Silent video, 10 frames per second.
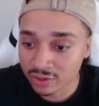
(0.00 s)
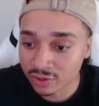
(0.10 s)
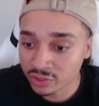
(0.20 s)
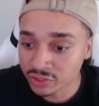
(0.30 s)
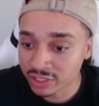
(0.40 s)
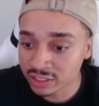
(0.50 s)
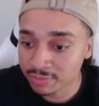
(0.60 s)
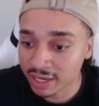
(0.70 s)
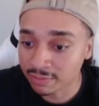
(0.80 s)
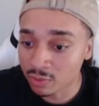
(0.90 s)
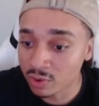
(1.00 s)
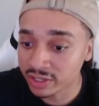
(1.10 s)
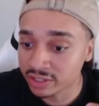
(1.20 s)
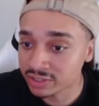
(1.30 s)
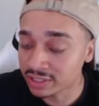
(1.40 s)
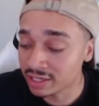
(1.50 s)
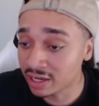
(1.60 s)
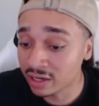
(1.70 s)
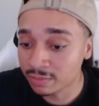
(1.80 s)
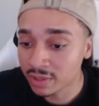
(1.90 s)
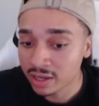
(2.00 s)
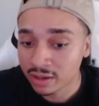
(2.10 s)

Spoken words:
you should expect more deals to come.